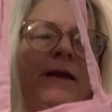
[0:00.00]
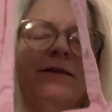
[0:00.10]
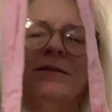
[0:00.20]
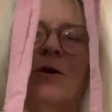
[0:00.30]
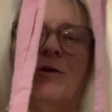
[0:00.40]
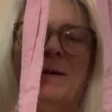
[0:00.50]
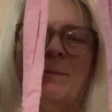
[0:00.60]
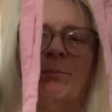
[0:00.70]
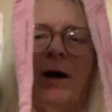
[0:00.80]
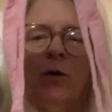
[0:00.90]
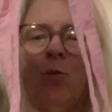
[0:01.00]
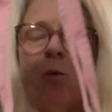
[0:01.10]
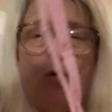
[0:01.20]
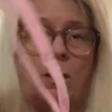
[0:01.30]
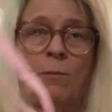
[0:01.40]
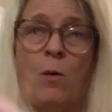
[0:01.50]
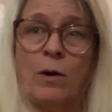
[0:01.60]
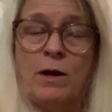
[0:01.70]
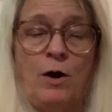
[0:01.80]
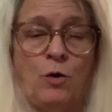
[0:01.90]
It's not going to keep a bottle warm or
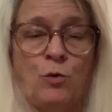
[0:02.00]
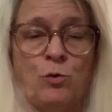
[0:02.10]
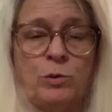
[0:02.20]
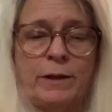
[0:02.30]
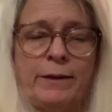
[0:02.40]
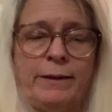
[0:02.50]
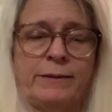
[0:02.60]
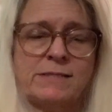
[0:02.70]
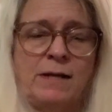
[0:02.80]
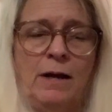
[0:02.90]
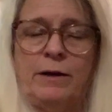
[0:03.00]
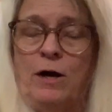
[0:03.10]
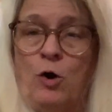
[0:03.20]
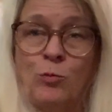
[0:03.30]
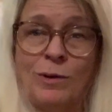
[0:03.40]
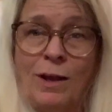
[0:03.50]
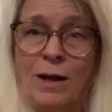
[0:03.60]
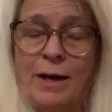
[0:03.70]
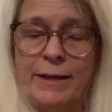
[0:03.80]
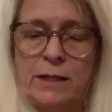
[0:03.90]
cold. It's not going to hold a
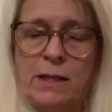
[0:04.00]
lot.